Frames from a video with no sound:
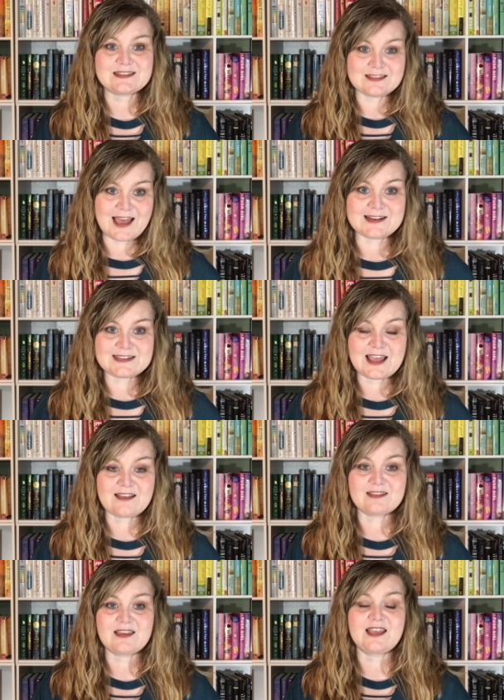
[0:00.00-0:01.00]
that
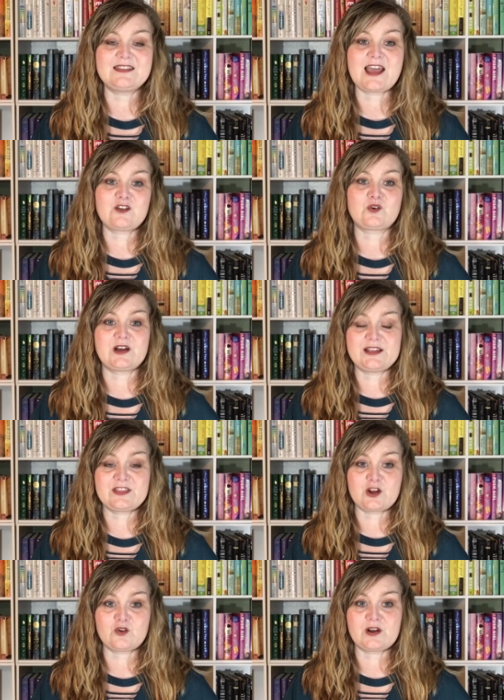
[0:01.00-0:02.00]
death and that
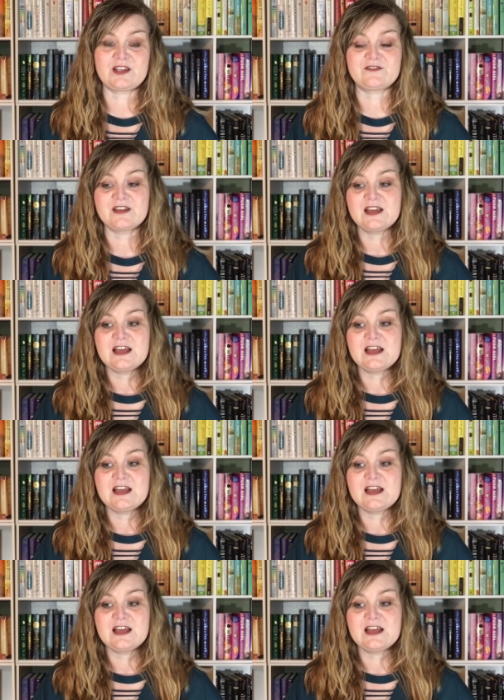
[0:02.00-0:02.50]
their grief.